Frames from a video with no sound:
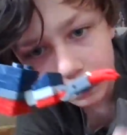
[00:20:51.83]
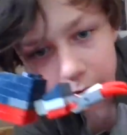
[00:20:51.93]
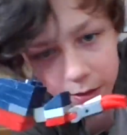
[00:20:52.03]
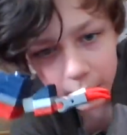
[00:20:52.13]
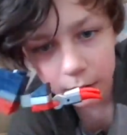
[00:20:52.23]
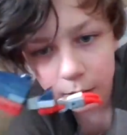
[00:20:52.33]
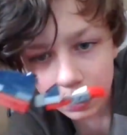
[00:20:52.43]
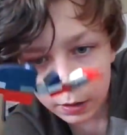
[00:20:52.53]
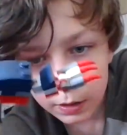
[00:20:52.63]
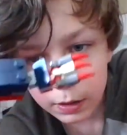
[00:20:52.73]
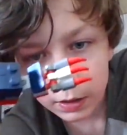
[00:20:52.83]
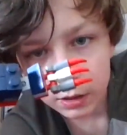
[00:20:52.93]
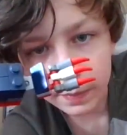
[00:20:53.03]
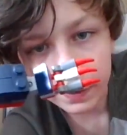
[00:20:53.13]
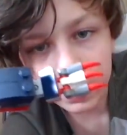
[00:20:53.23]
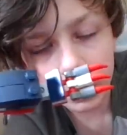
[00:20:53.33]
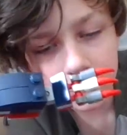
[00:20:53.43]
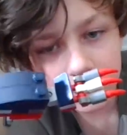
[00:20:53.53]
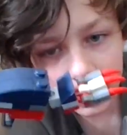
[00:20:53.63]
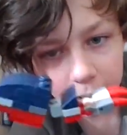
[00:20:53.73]
side. Don't mind the color
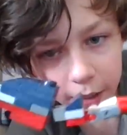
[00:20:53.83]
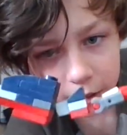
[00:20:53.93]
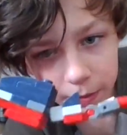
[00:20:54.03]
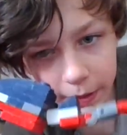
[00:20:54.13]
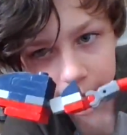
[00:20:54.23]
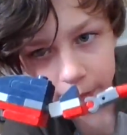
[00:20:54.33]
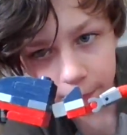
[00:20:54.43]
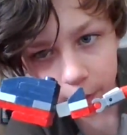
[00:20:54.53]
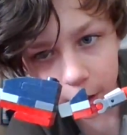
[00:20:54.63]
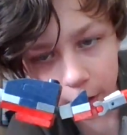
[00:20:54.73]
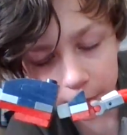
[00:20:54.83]
change, it broke,